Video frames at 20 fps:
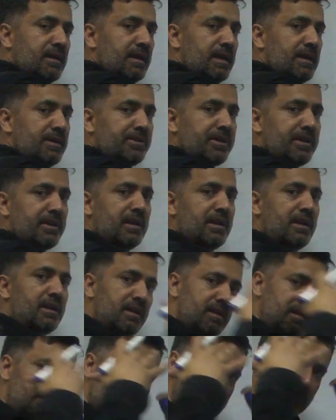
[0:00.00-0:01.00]

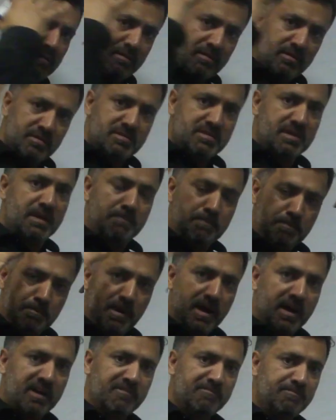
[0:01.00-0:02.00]
internal, some
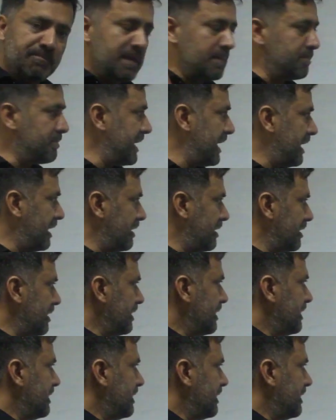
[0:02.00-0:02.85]
part of my brain